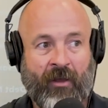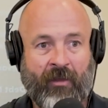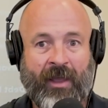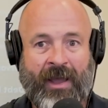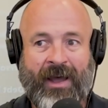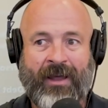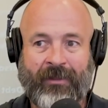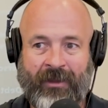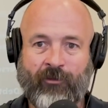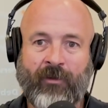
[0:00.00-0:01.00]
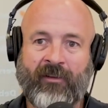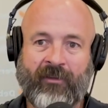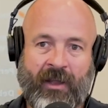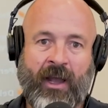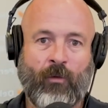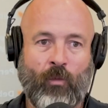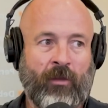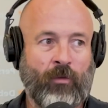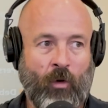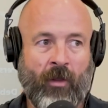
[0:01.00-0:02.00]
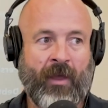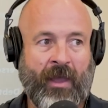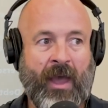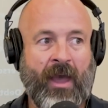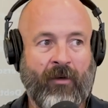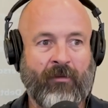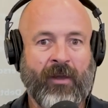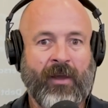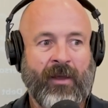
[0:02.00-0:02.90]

So they are literally stuck with what they have.